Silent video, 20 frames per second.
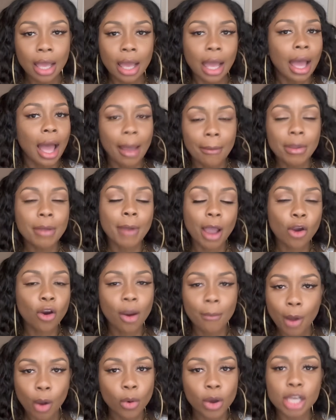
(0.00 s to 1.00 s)
I mean, my
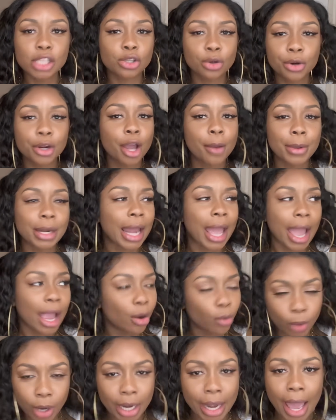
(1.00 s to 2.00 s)
grandma was Creole, but they
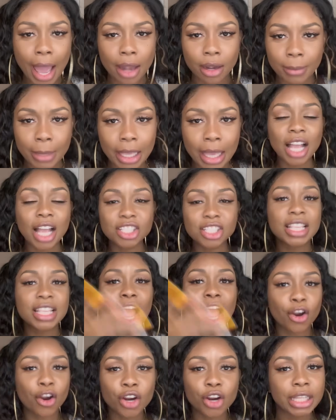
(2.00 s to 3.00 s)
ain't run down to me. I just
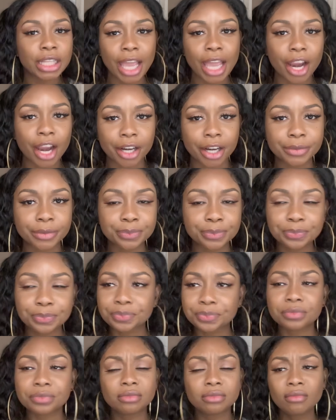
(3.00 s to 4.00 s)
had curly hair.
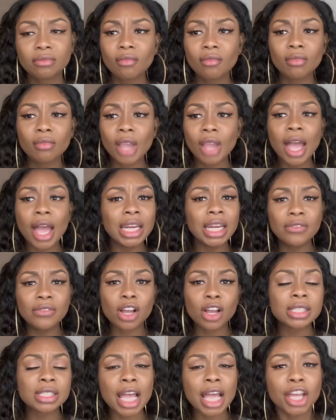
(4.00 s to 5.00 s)
I ain't even
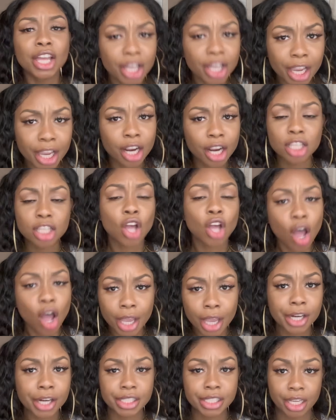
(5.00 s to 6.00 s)
gonna say good hair because all
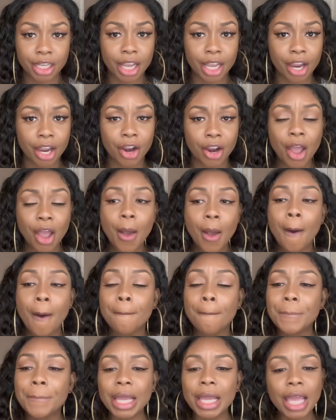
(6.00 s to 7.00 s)
hair is good hair.
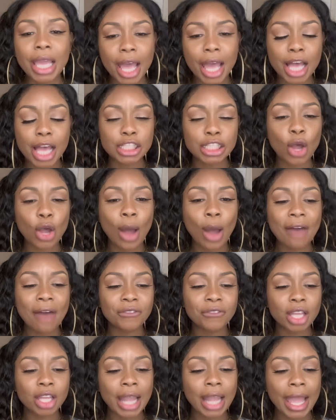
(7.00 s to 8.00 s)
But yeah, so I
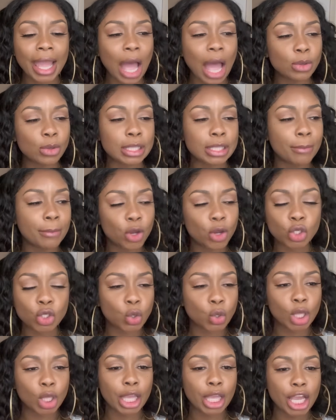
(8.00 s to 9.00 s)
felt like I was in middle
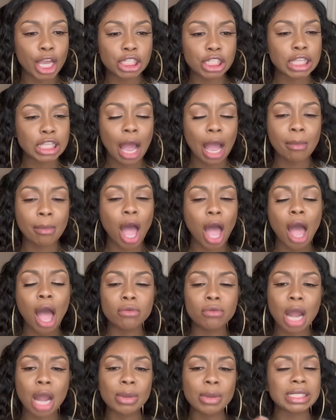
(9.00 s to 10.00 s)
school again. She's talking about,
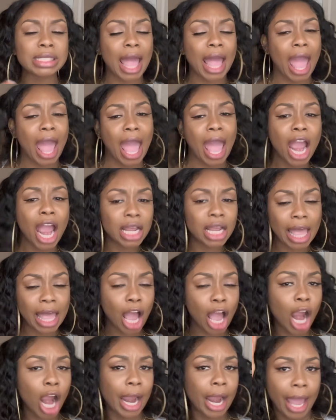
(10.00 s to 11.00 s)
oh no, it's the hair.
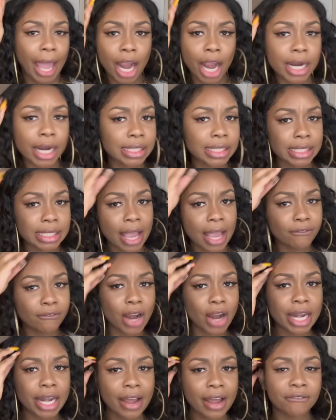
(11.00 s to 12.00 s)
Like, our hair is
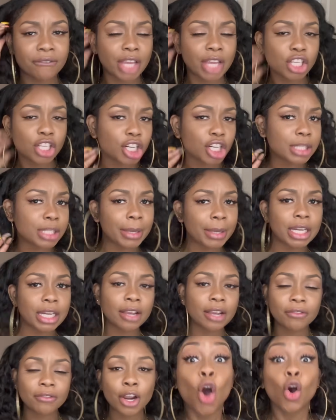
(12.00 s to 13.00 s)
different. The features be
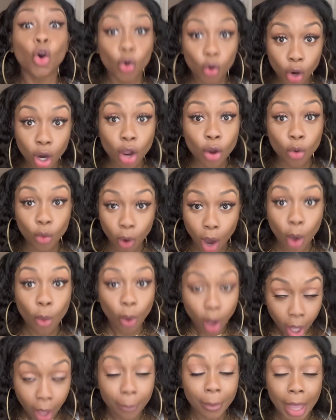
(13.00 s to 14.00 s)
different. Girl,
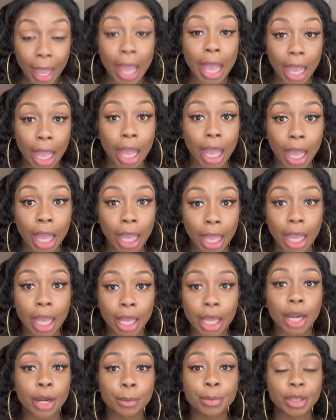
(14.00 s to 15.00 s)
grow up
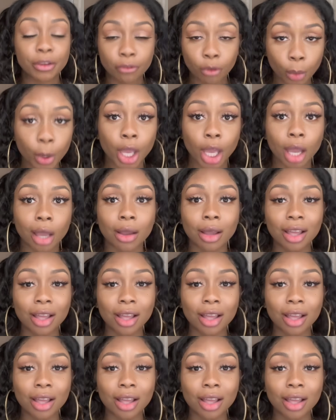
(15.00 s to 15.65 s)
and be for real.